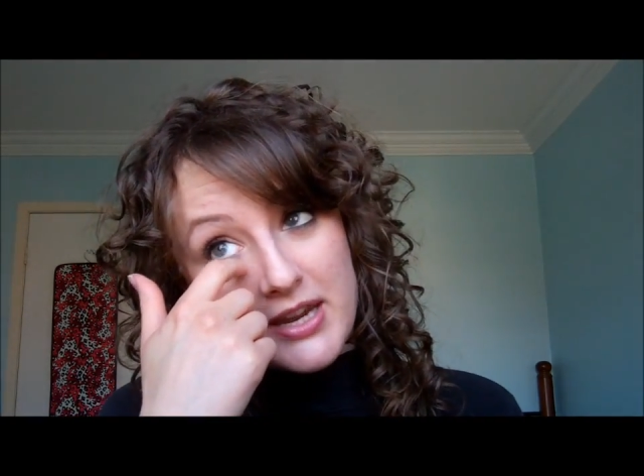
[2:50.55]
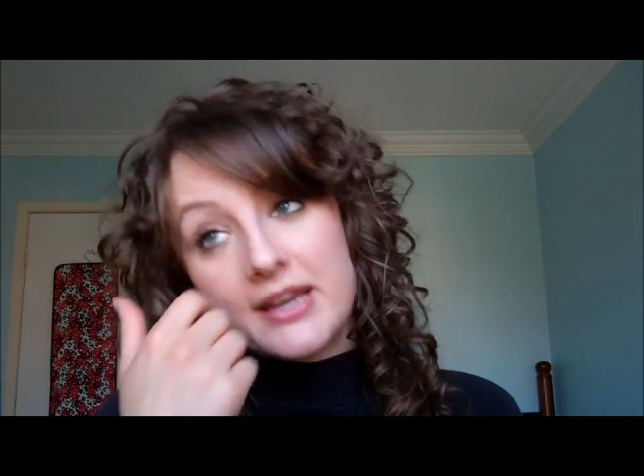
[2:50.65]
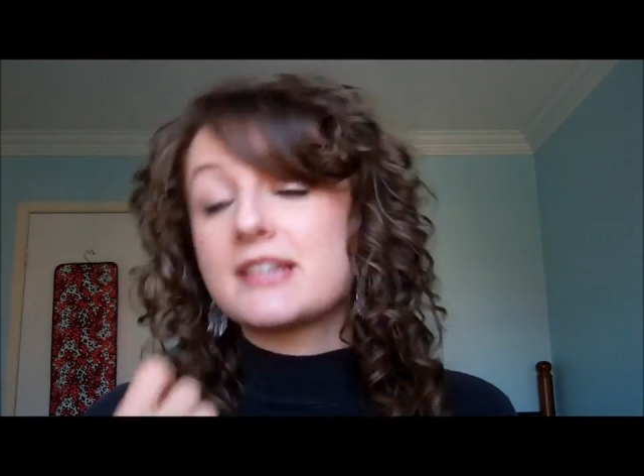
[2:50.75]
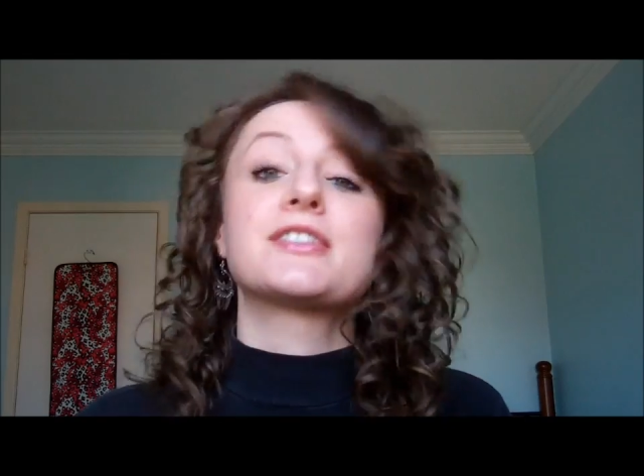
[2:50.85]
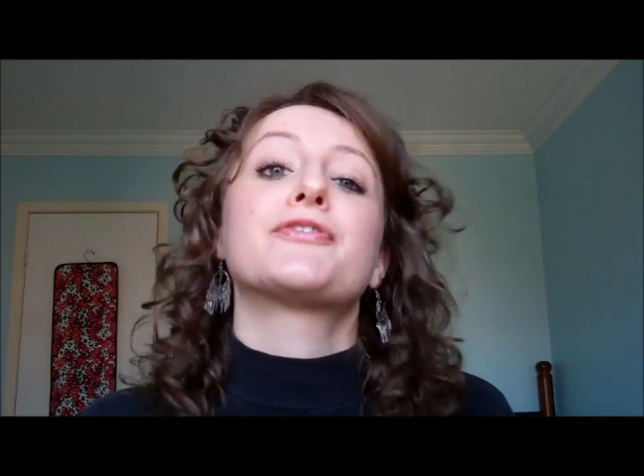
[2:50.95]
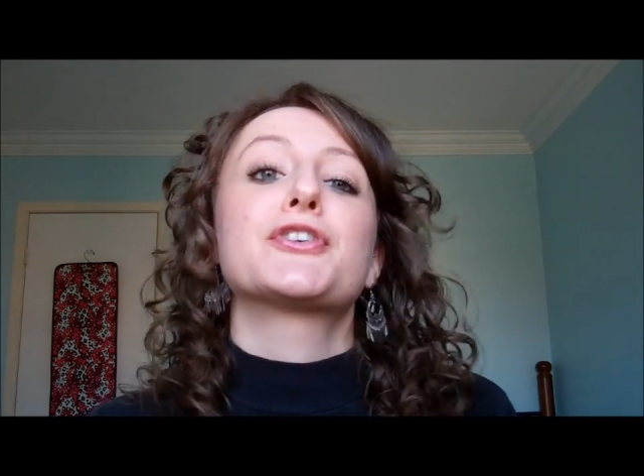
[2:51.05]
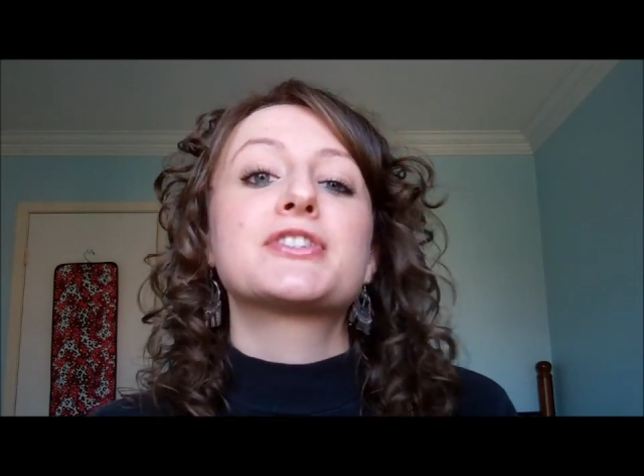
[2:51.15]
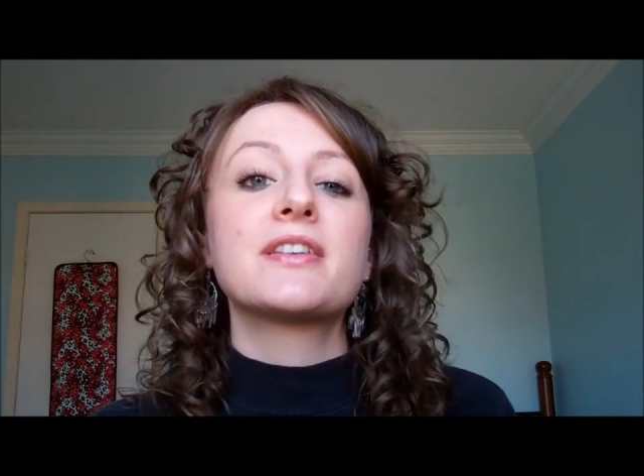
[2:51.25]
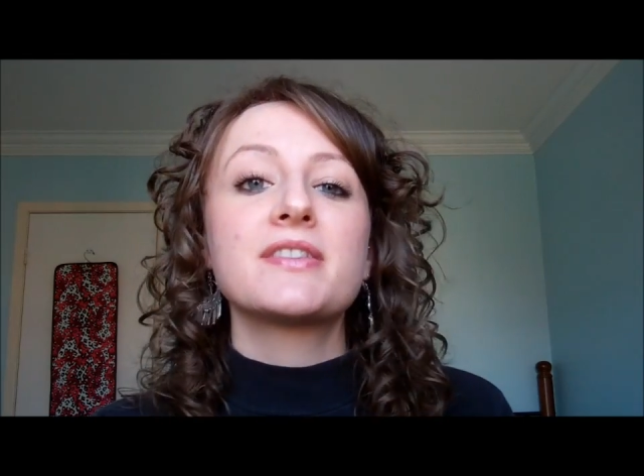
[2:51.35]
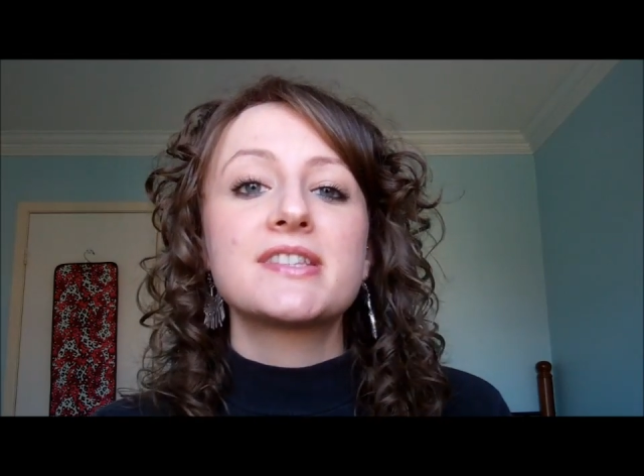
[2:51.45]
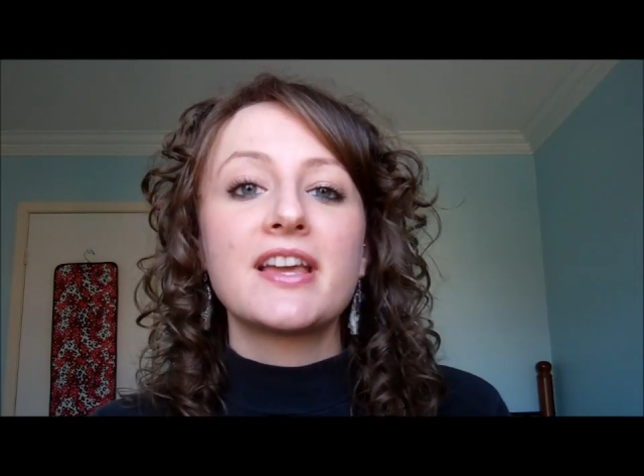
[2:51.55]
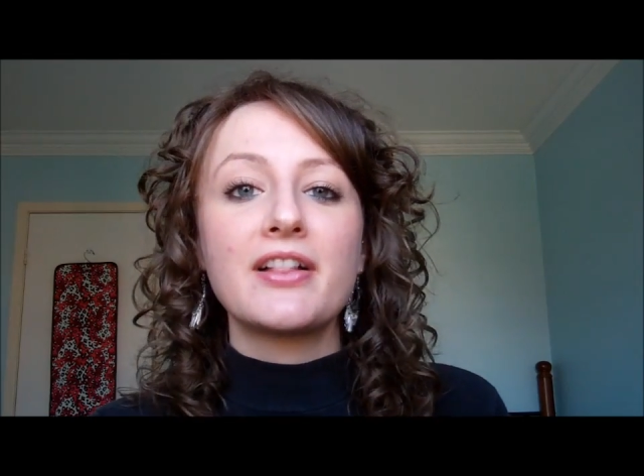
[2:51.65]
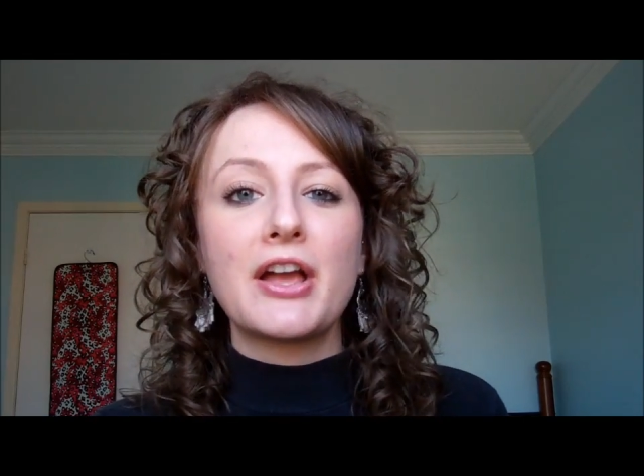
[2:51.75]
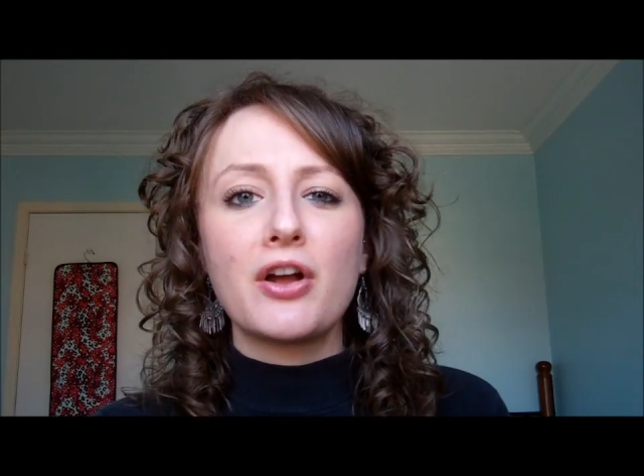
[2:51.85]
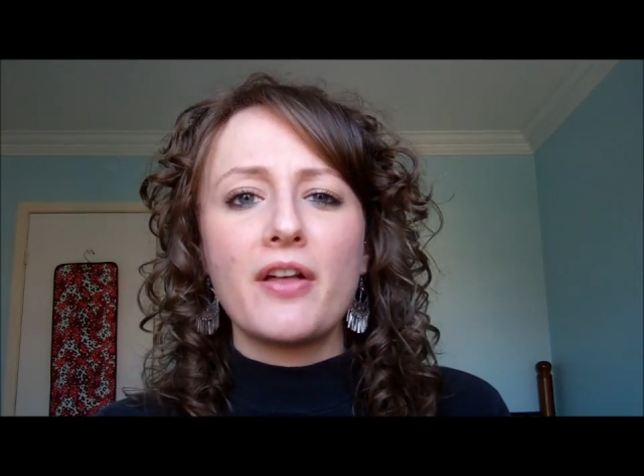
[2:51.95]
I guess the first day of the sale,
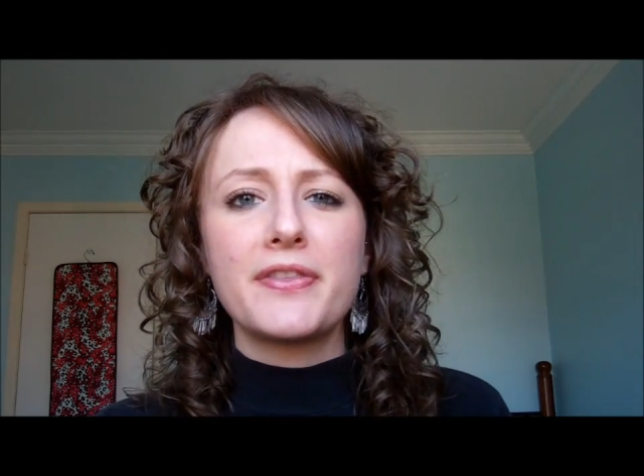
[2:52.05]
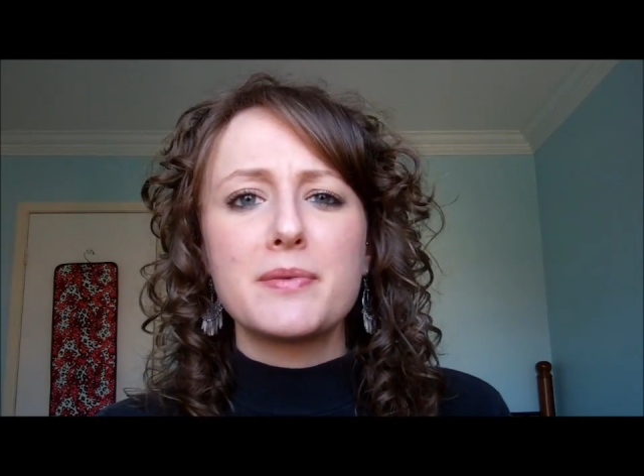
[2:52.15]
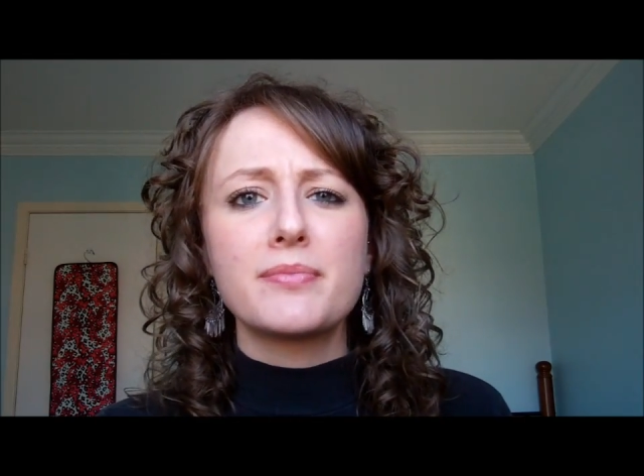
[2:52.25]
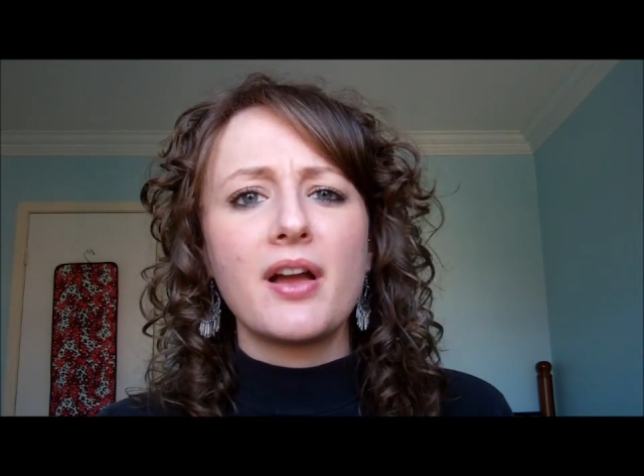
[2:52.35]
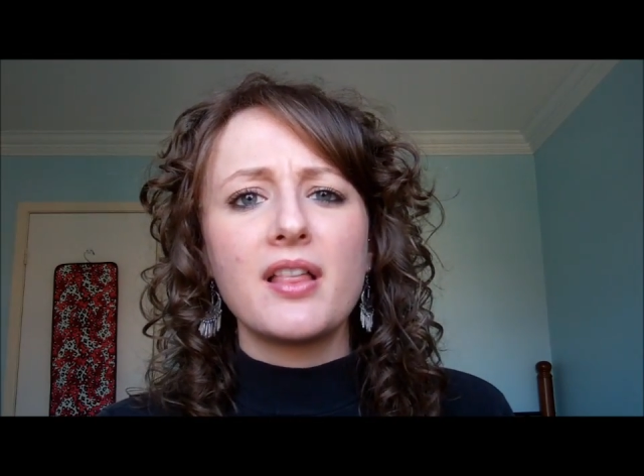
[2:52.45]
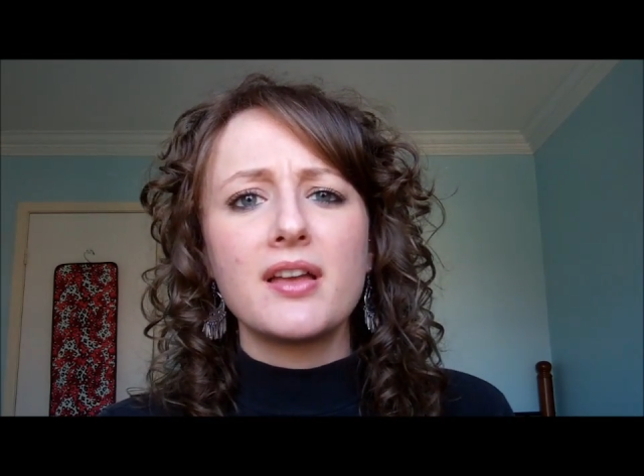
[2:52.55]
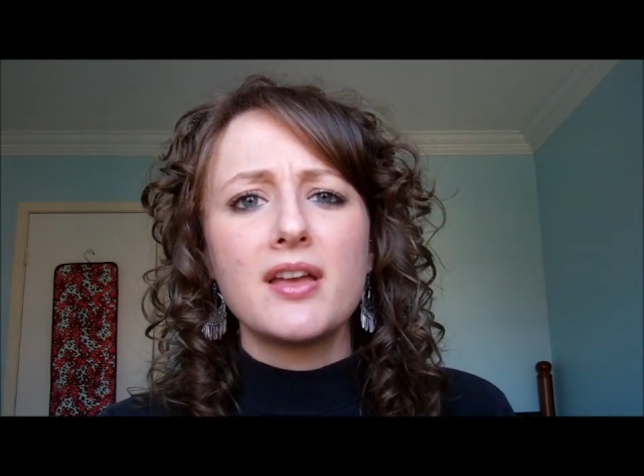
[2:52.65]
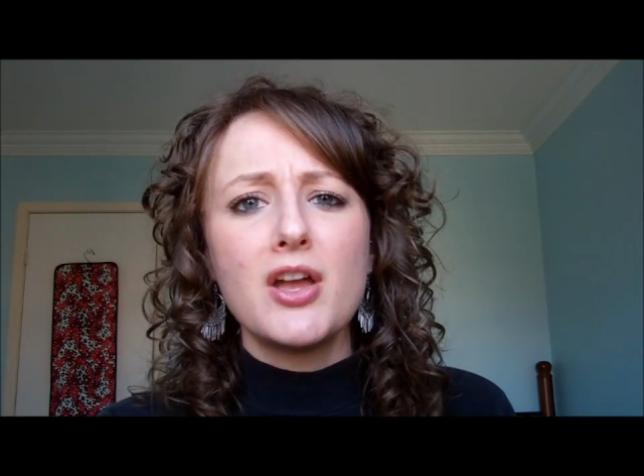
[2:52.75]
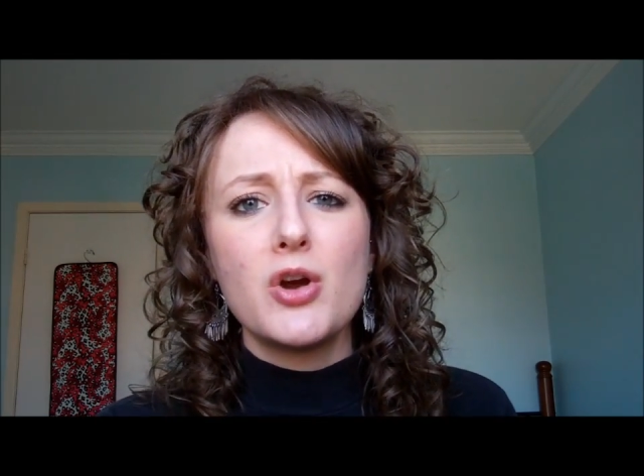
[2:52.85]
I got the umbrella,